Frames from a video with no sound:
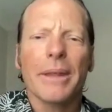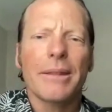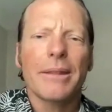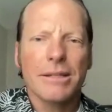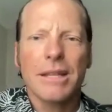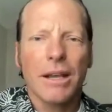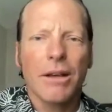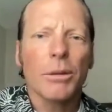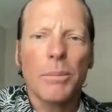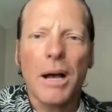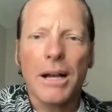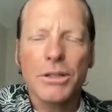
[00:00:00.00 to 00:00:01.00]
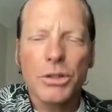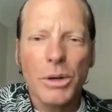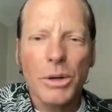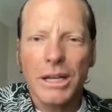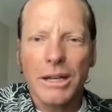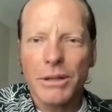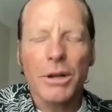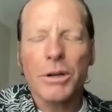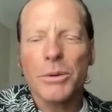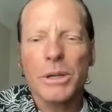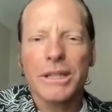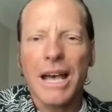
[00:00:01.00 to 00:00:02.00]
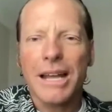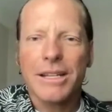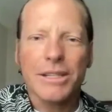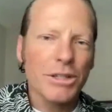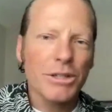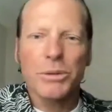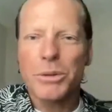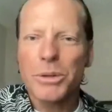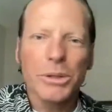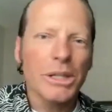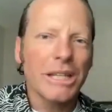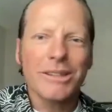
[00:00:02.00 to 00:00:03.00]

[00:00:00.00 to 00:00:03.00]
this thing called bok choy, and if you don't know what that is, just Google it.